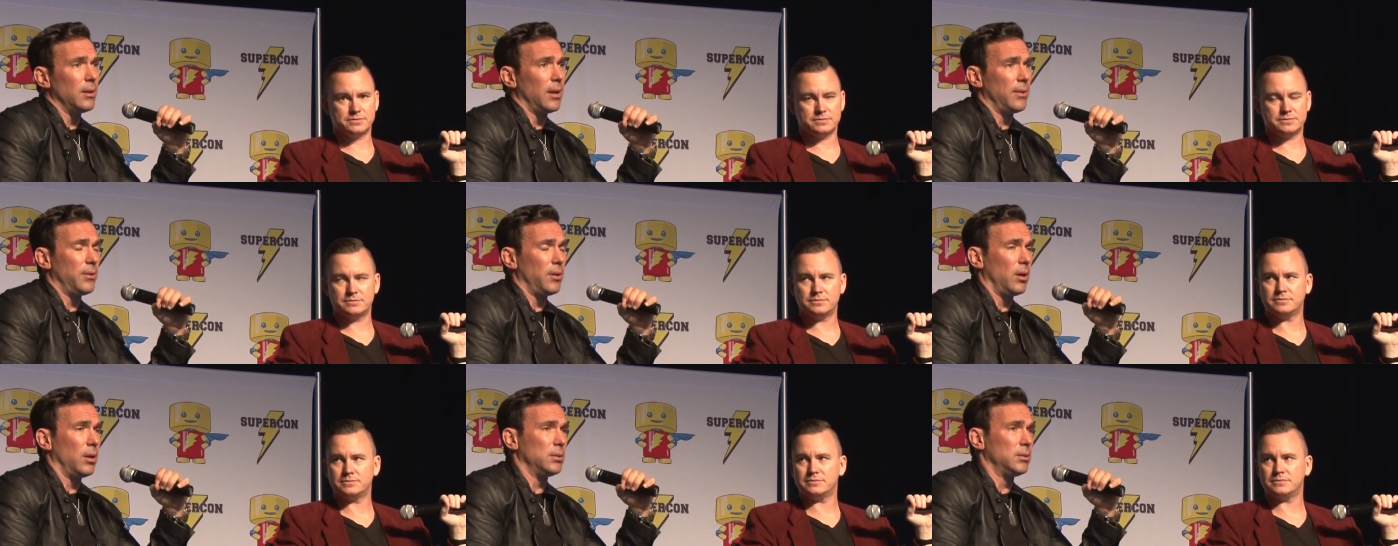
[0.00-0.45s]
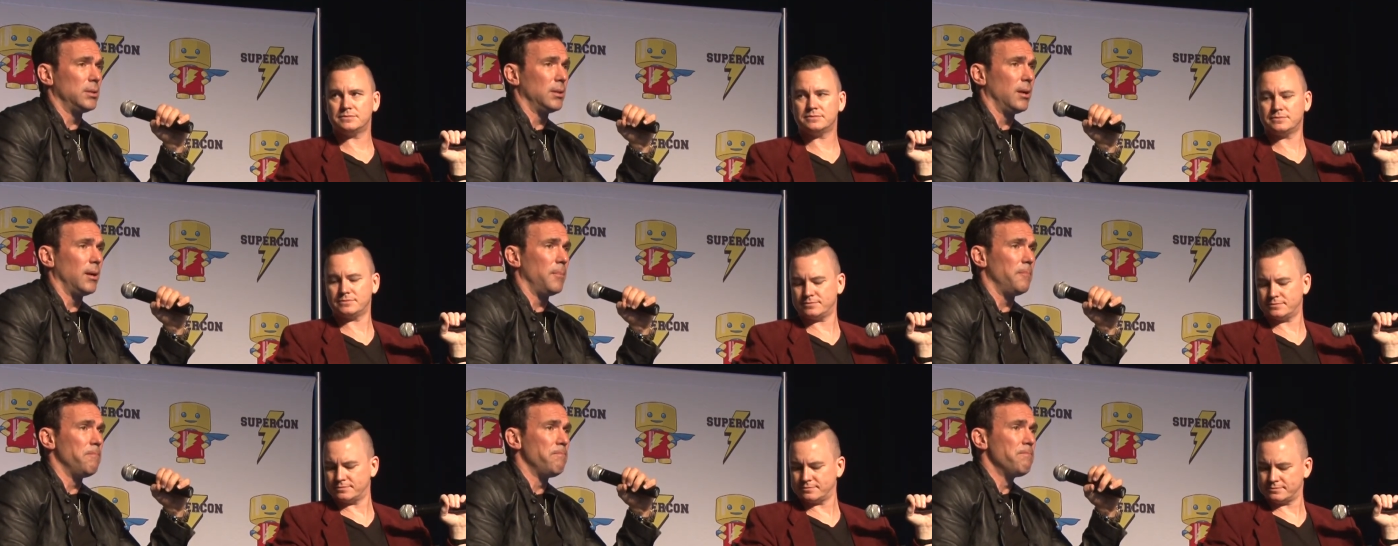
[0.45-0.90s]
Speaker 1: I thought,
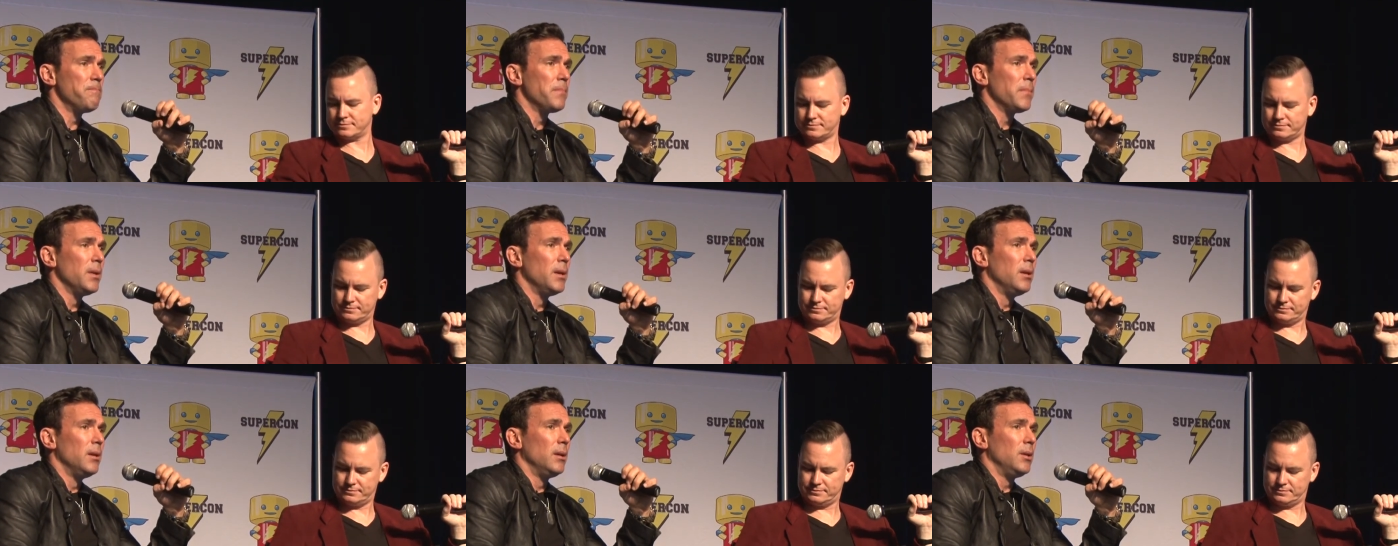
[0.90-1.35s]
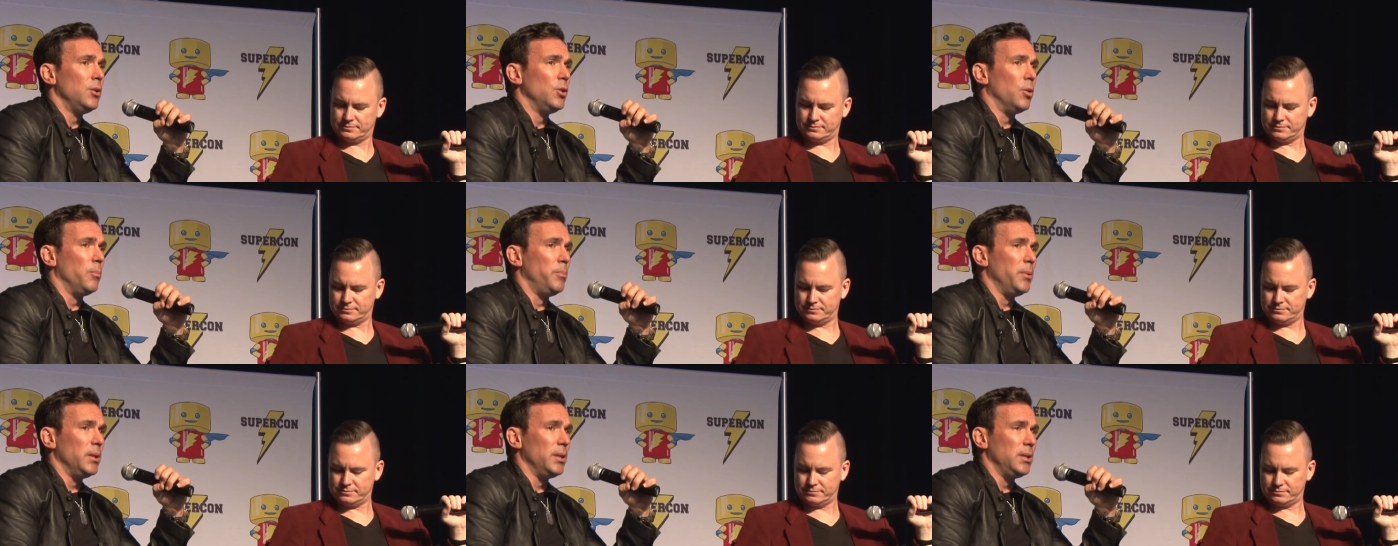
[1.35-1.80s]
um, you
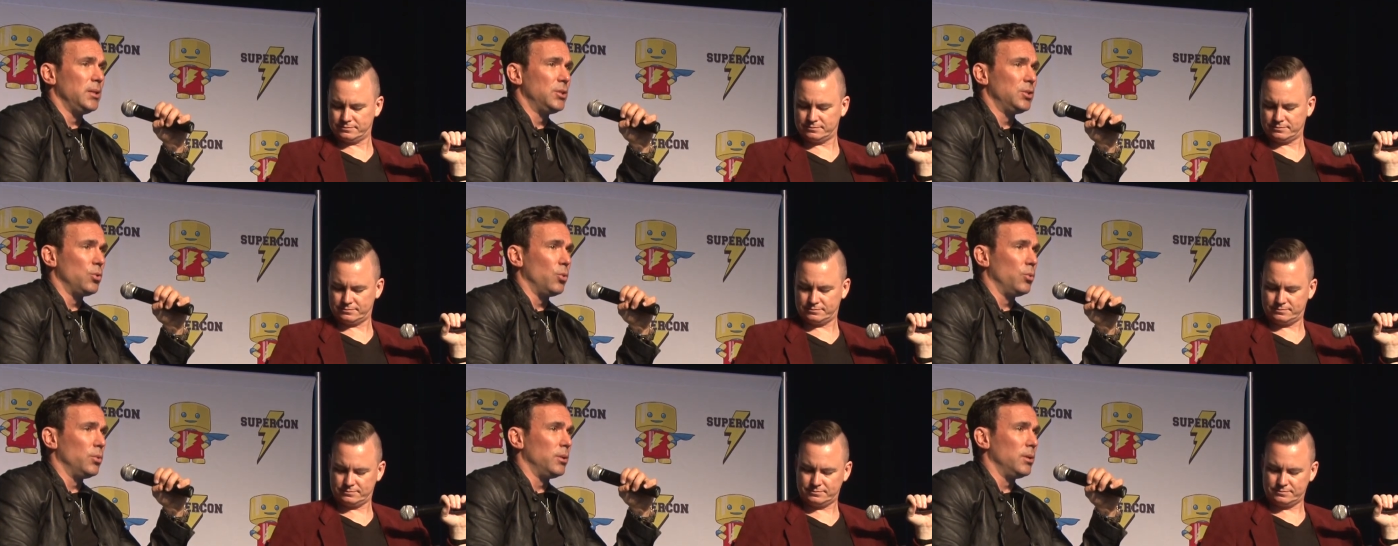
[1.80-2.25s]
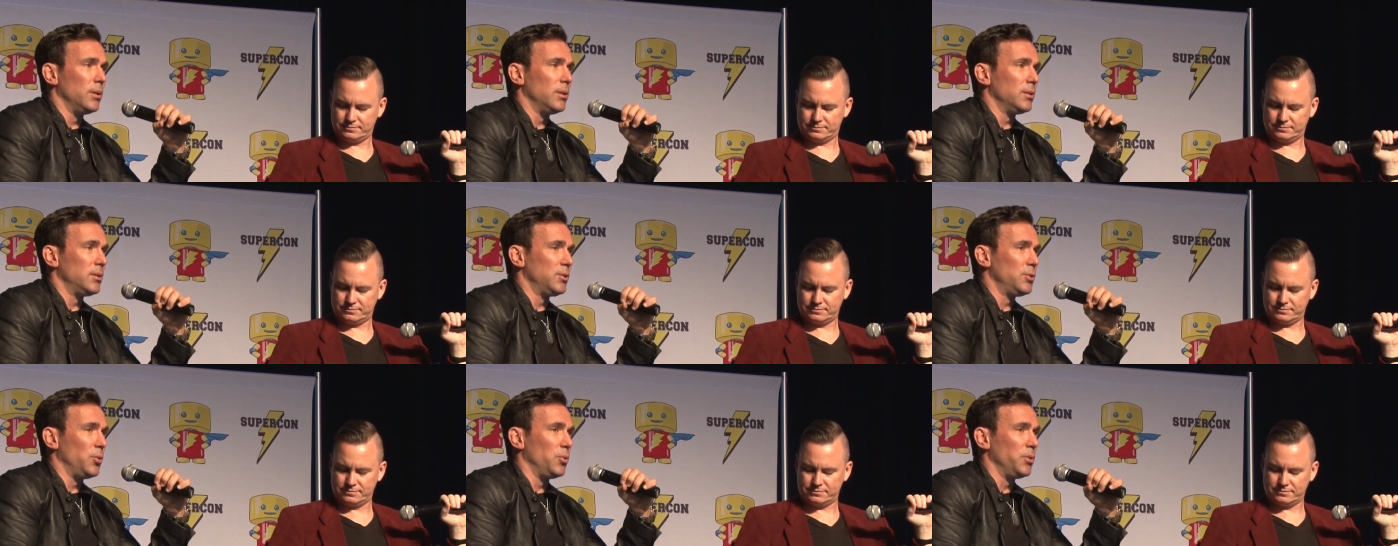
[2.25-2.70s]
know, Billy stole the,
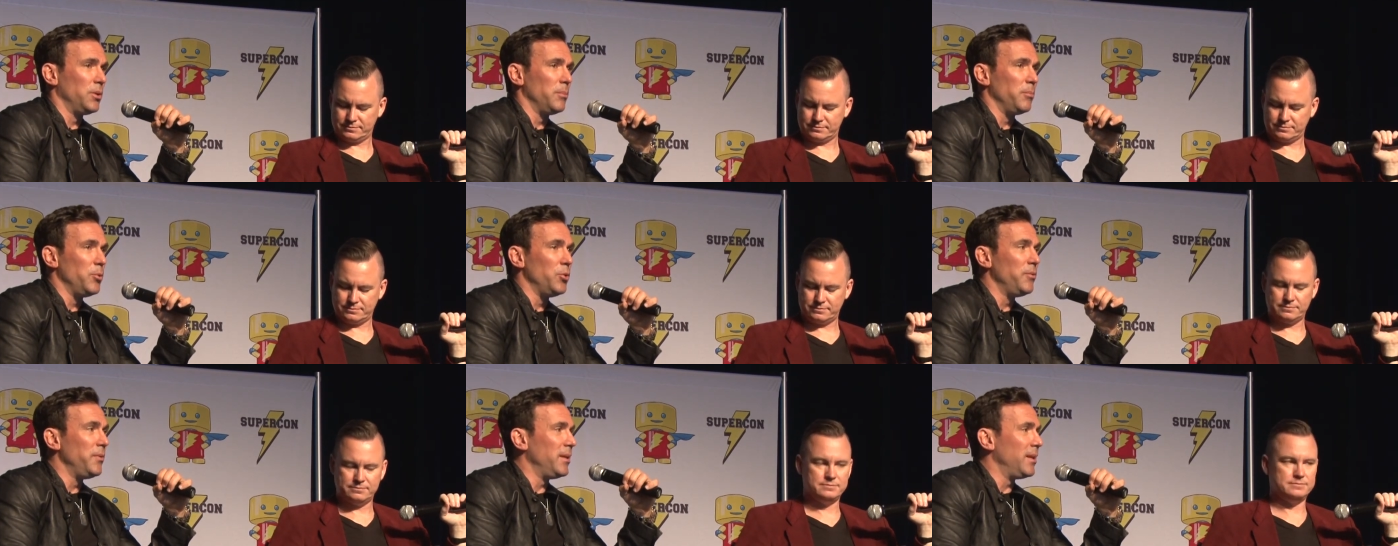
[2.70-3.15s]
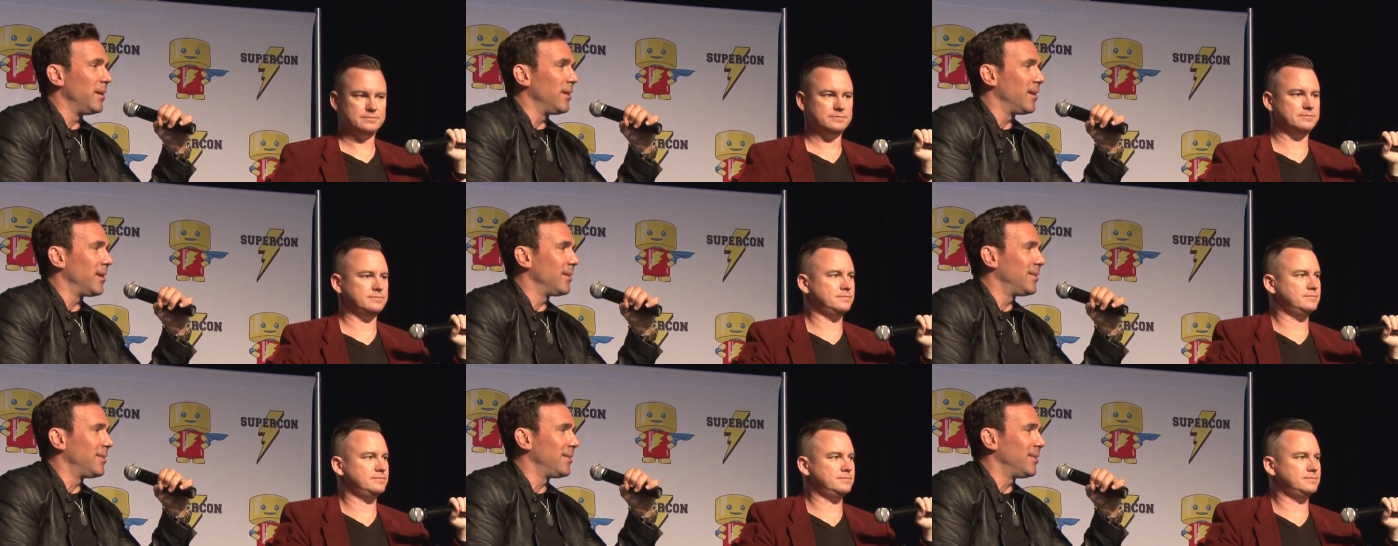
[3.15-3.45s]
stole the movie there.